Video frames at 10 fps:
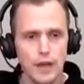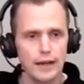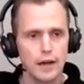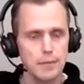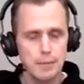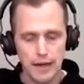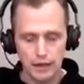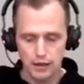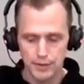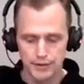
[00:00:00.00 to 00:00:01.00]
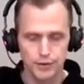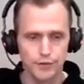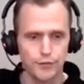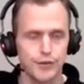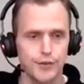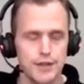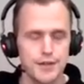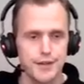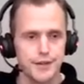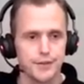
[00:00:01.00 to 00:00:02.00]
And coming back a little bit to the
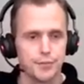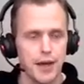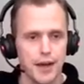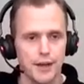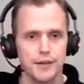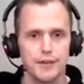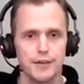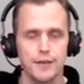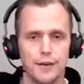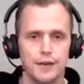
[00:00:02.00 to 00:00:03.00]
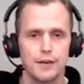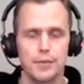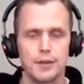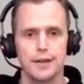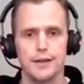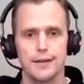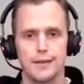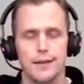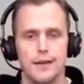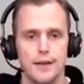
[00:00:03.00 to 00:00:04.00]
frustrations we had in the beginning,